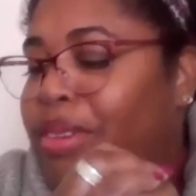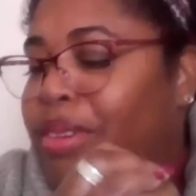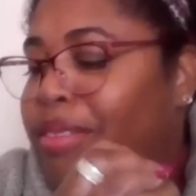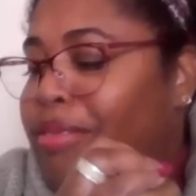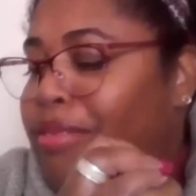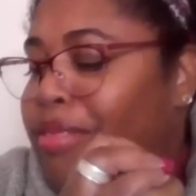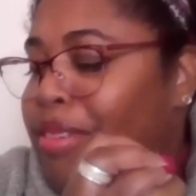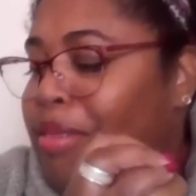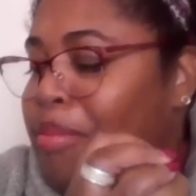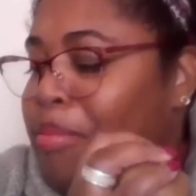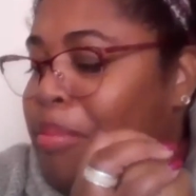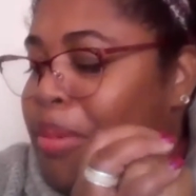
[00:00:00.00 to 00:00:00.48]

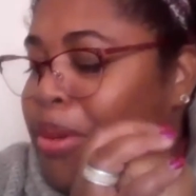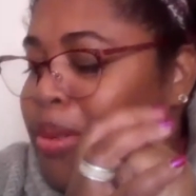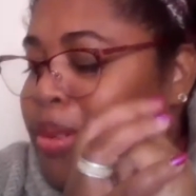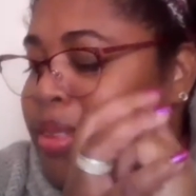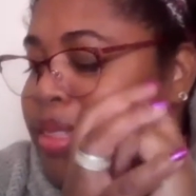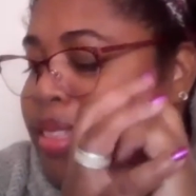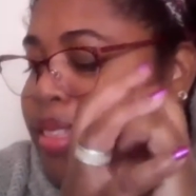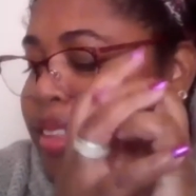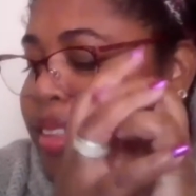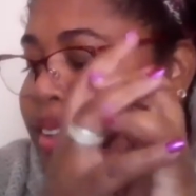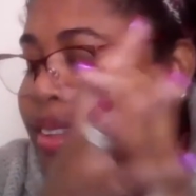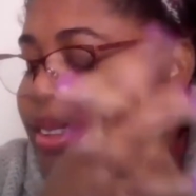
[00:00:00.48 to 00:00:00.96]
Reverend
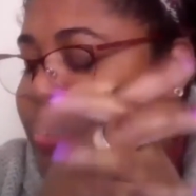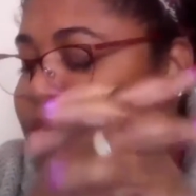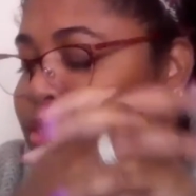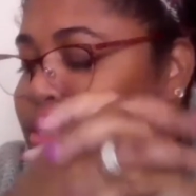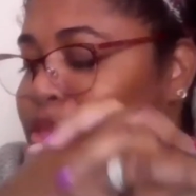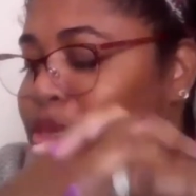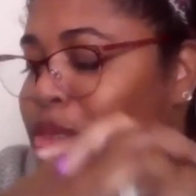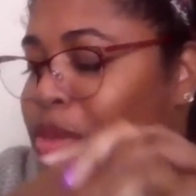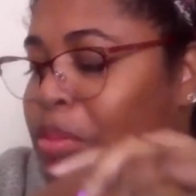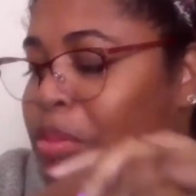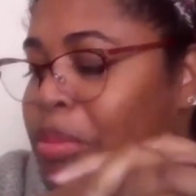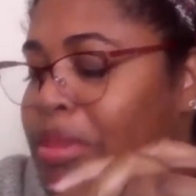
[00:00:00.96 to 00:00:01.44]
Bolt, thank you
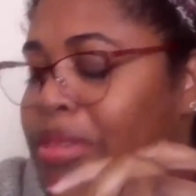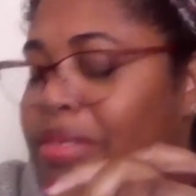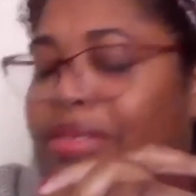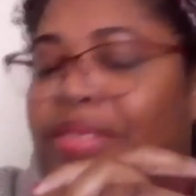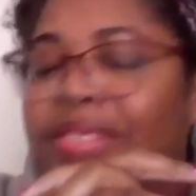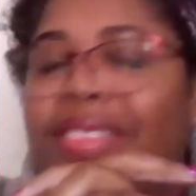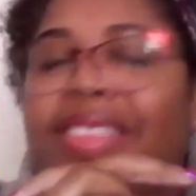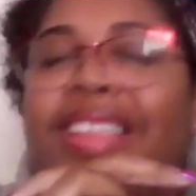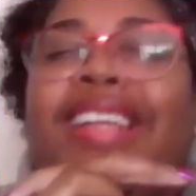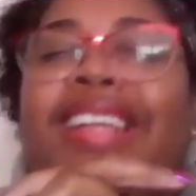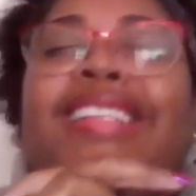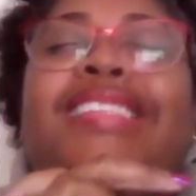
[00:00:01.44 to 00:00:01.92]
so much
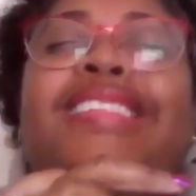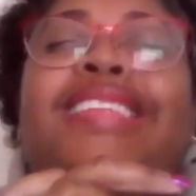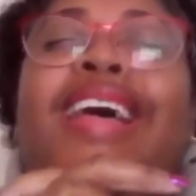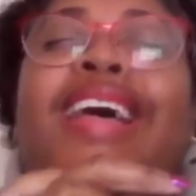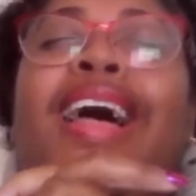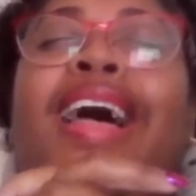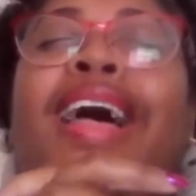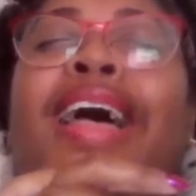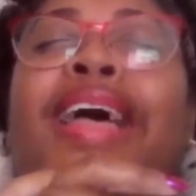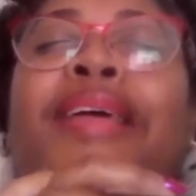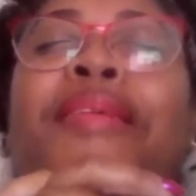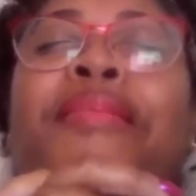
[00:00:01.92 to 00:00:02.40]
for that
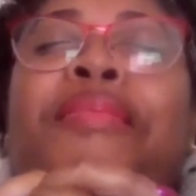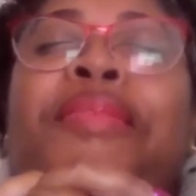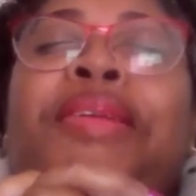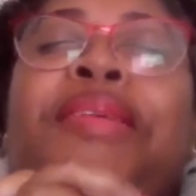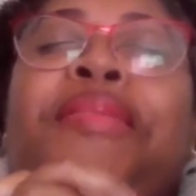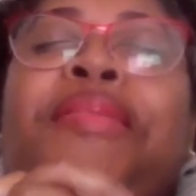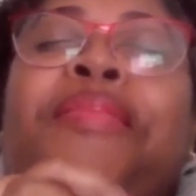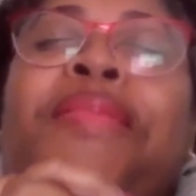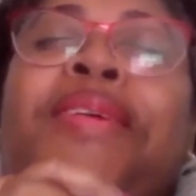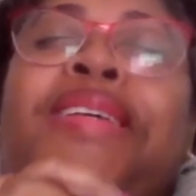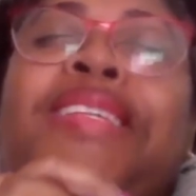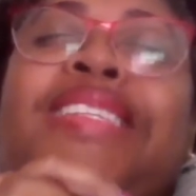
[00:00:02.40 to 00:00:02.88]

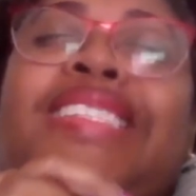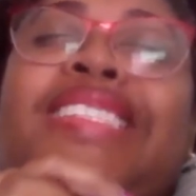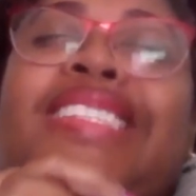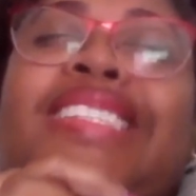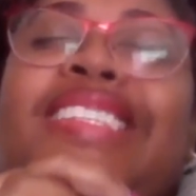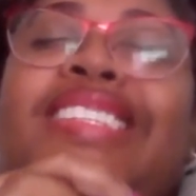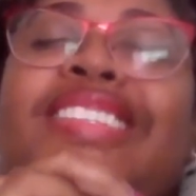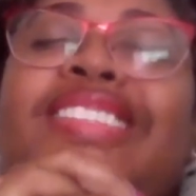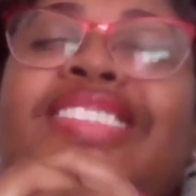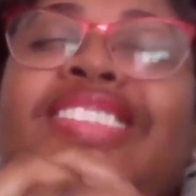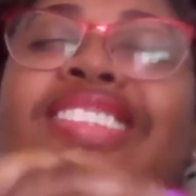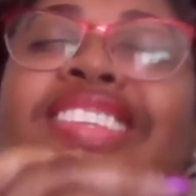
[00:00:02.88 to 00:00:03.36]
timely
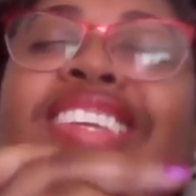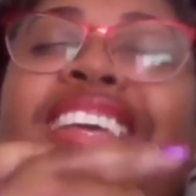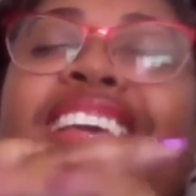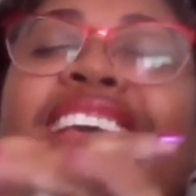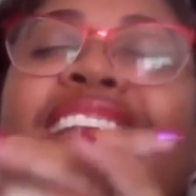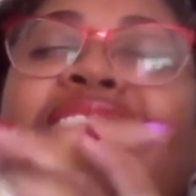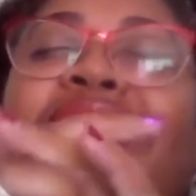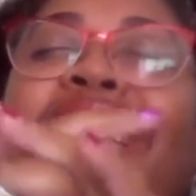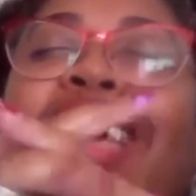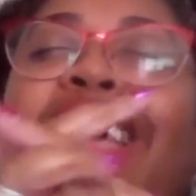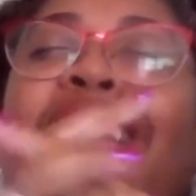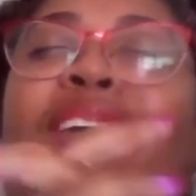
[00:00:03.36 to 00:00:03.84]
message.
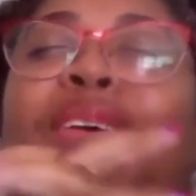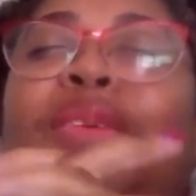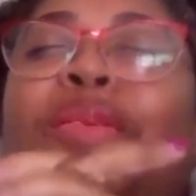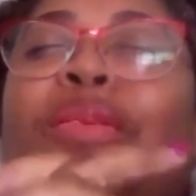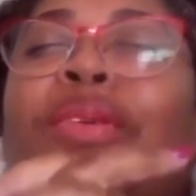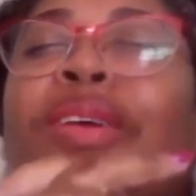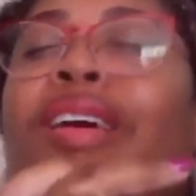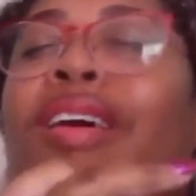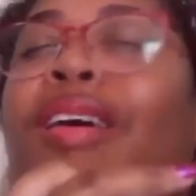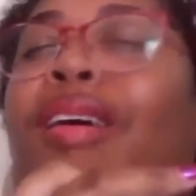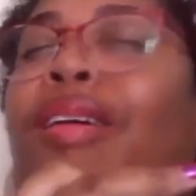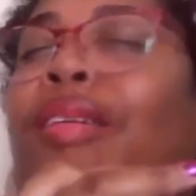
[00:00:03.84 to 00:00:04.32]

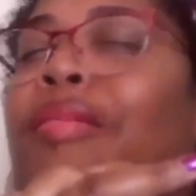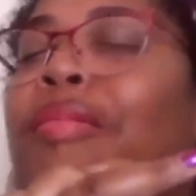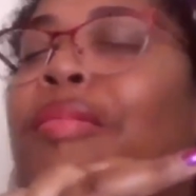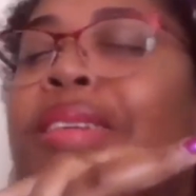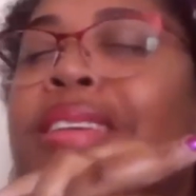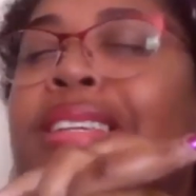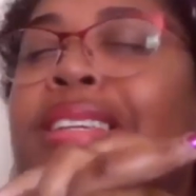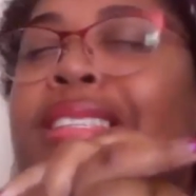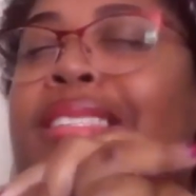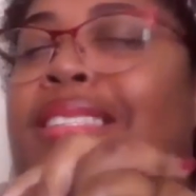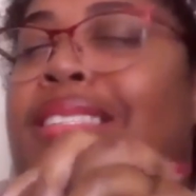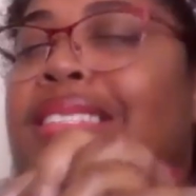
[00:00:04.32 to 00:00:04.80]
We
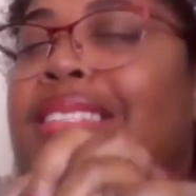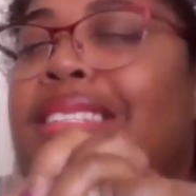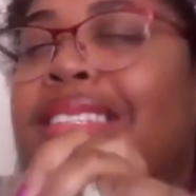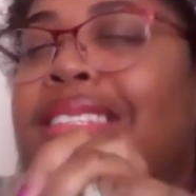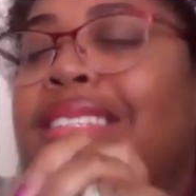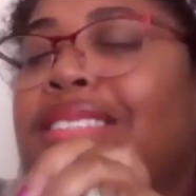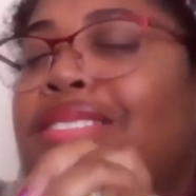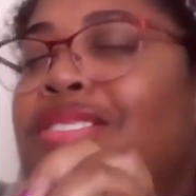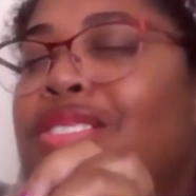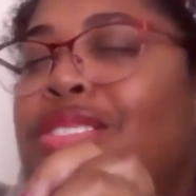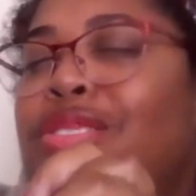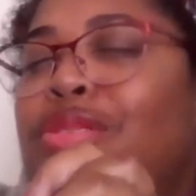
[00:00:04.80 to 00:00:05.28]
always
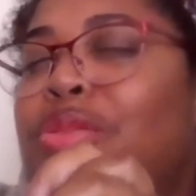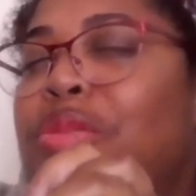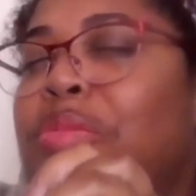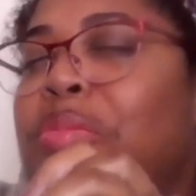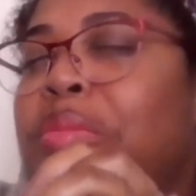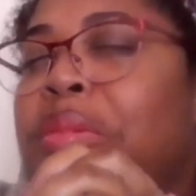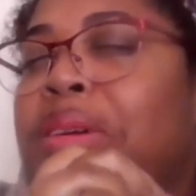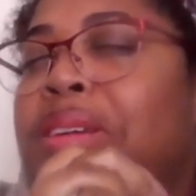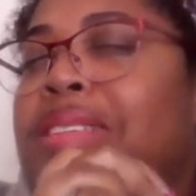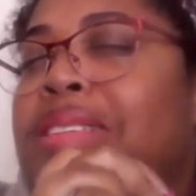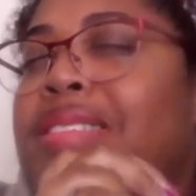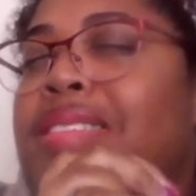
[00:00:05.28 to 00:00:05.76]
need, just
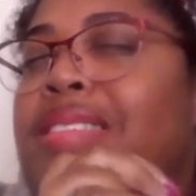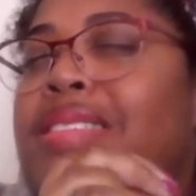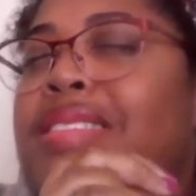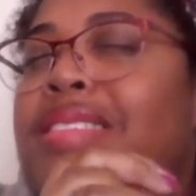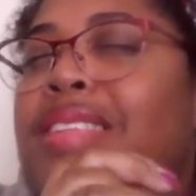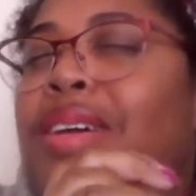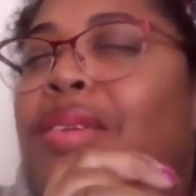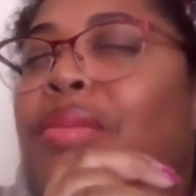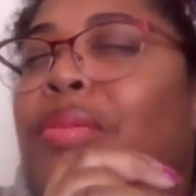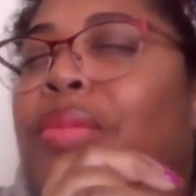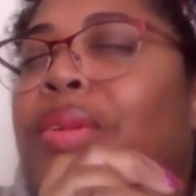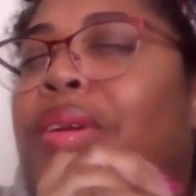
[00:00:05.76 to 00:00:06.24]
reminds
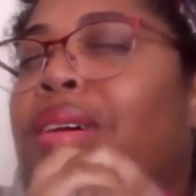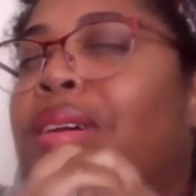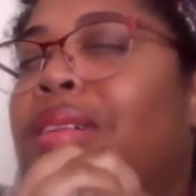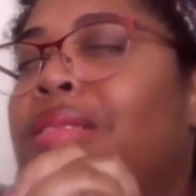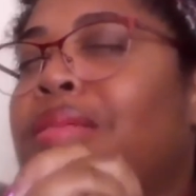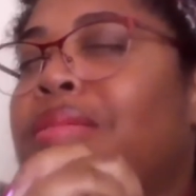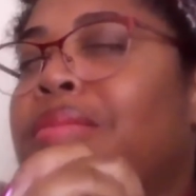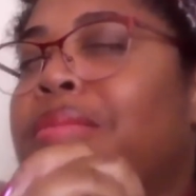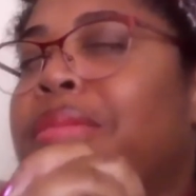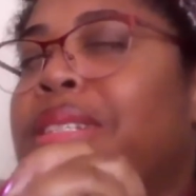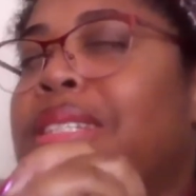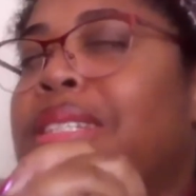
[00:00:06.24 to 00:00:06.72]
us that we
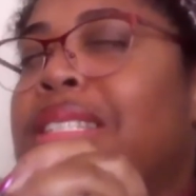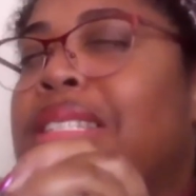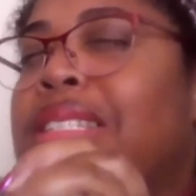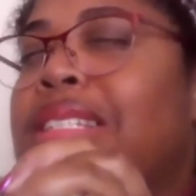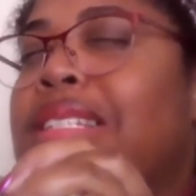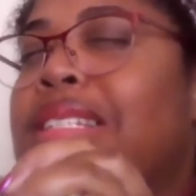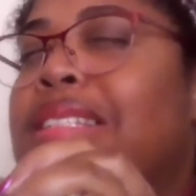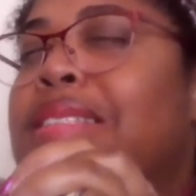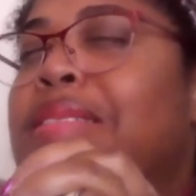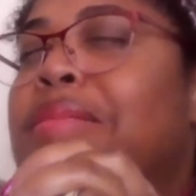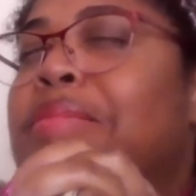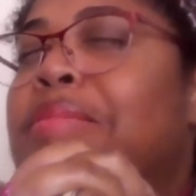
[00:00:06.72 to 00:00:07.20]

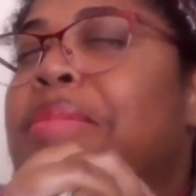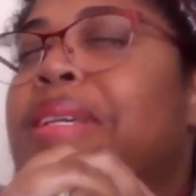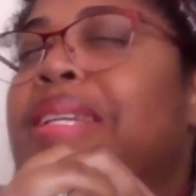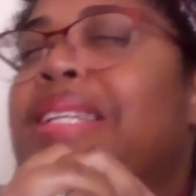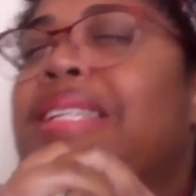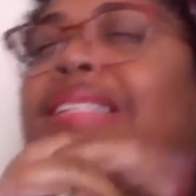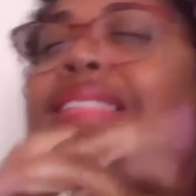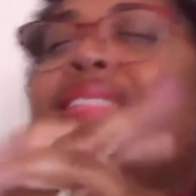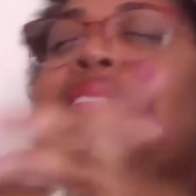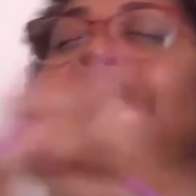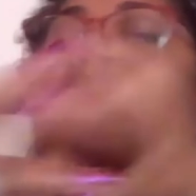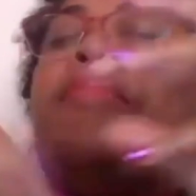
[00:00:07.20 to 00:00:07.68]
always need to be
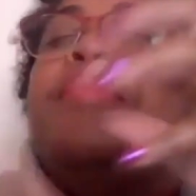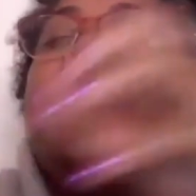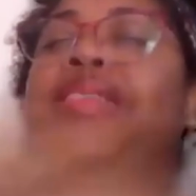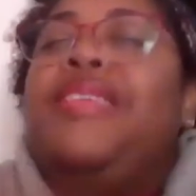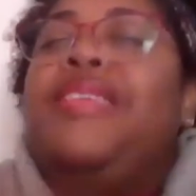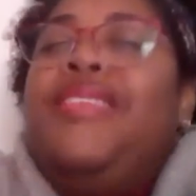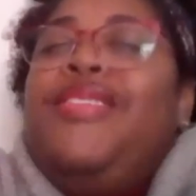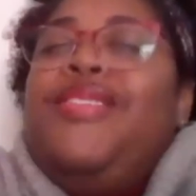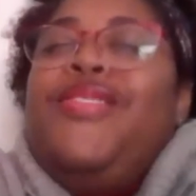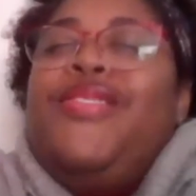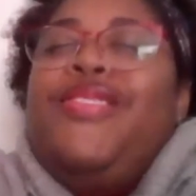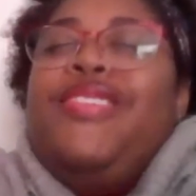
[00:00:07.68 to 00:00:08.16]

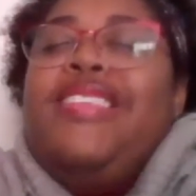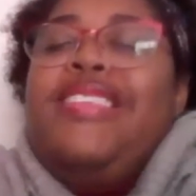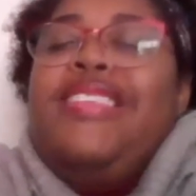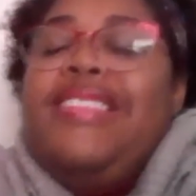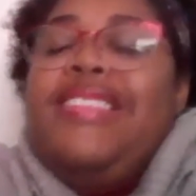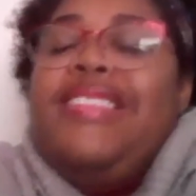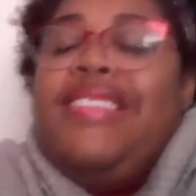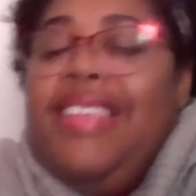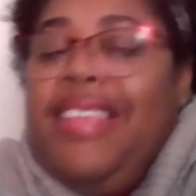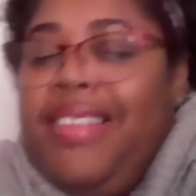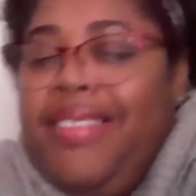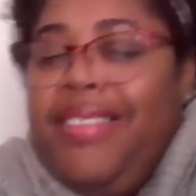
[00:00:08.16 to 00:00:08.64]
examining
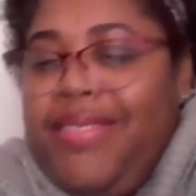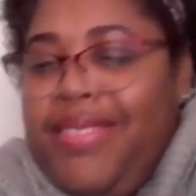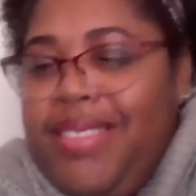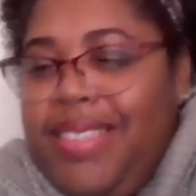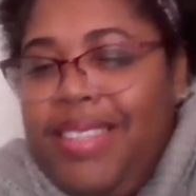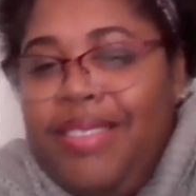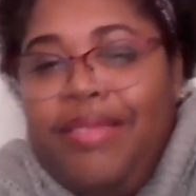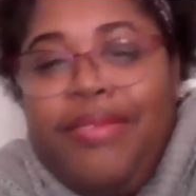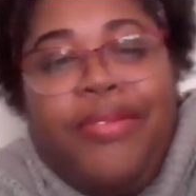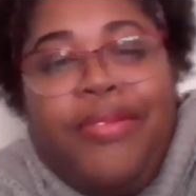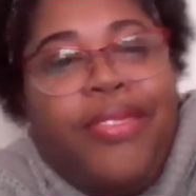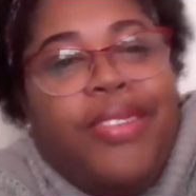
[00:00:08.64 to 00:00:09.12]

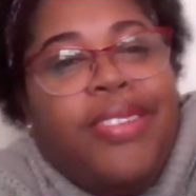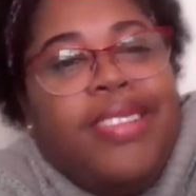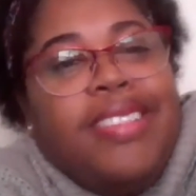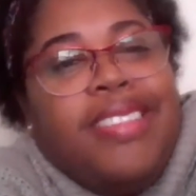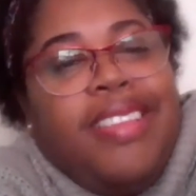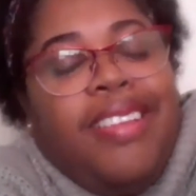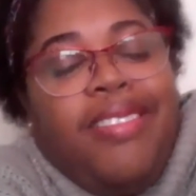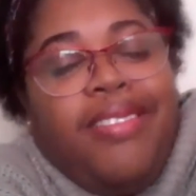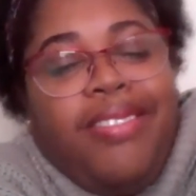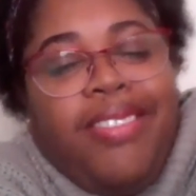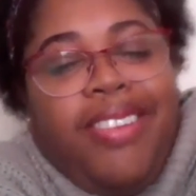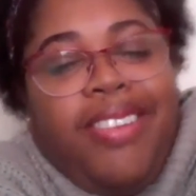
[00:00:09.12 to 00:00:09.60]
ourselves in
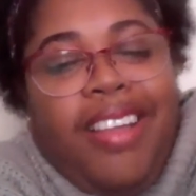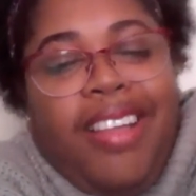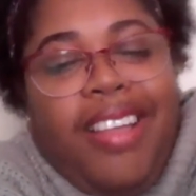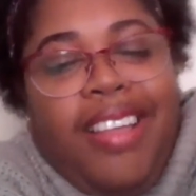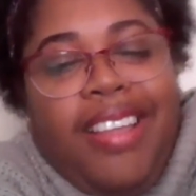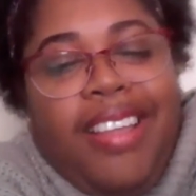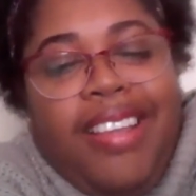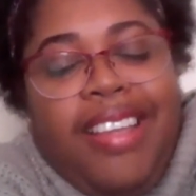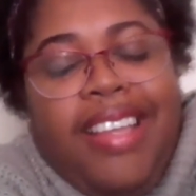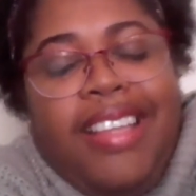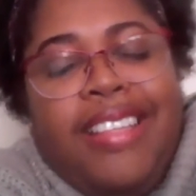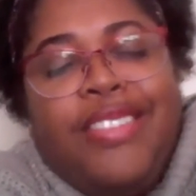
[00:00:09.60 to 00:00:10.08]
front of
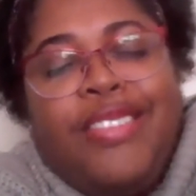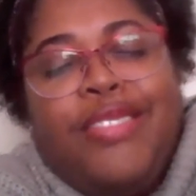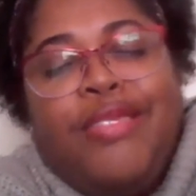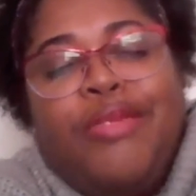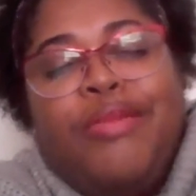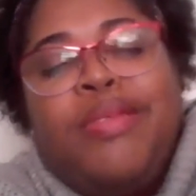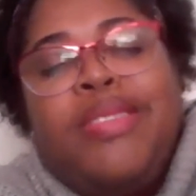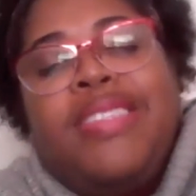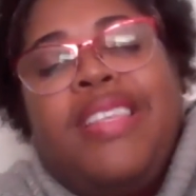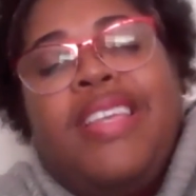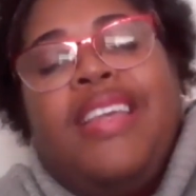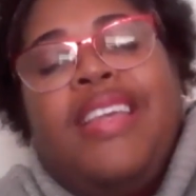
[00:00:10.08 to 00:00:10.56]
God, as
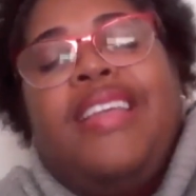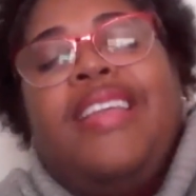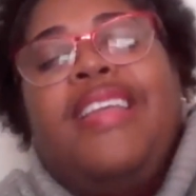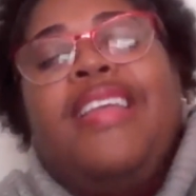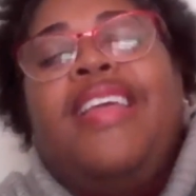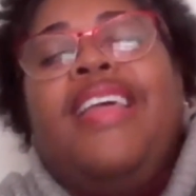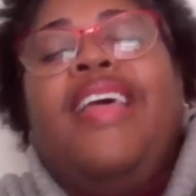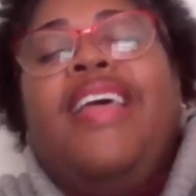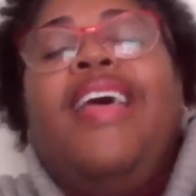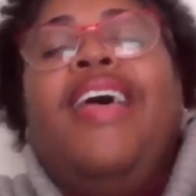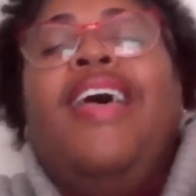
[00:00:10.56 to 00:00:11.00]
you said.